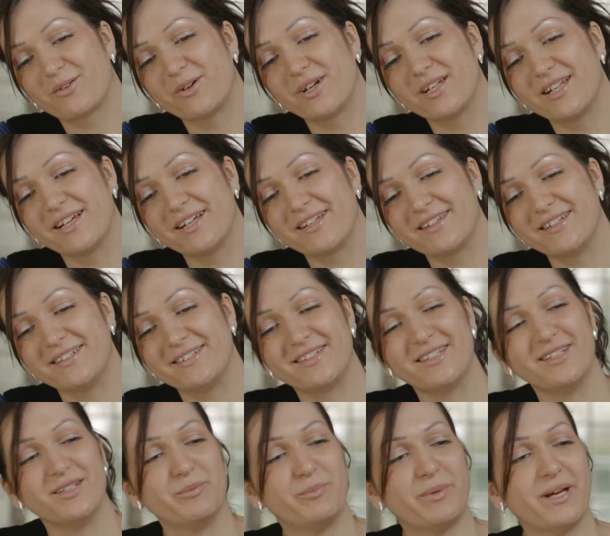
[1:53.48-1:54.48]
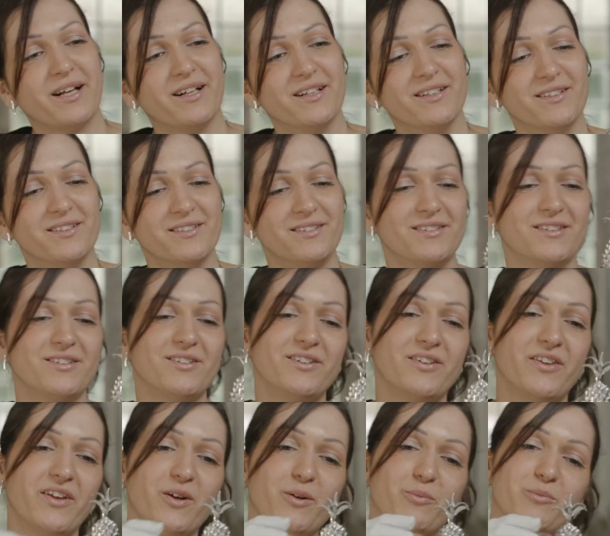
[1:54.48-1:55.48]
quite like these little bells,
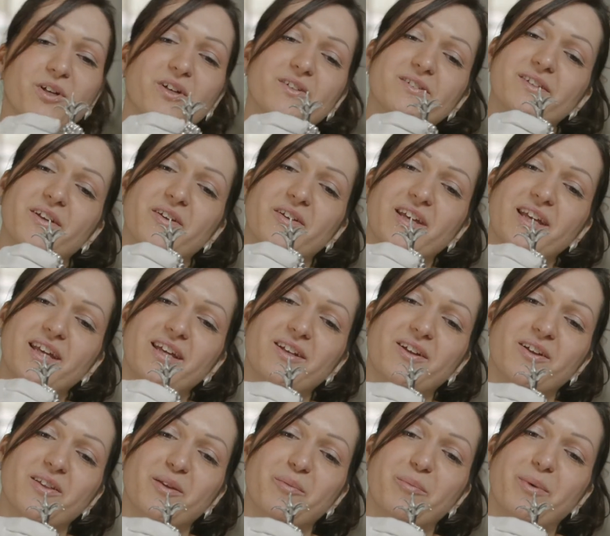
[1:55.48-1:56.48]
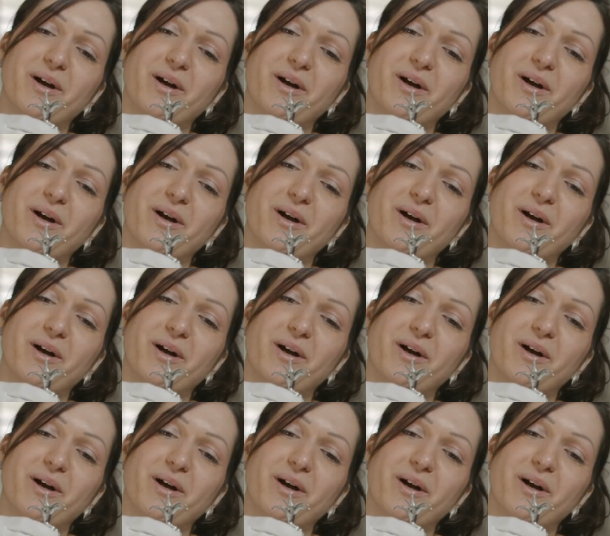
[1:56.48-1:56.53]
although I'm not so keen on the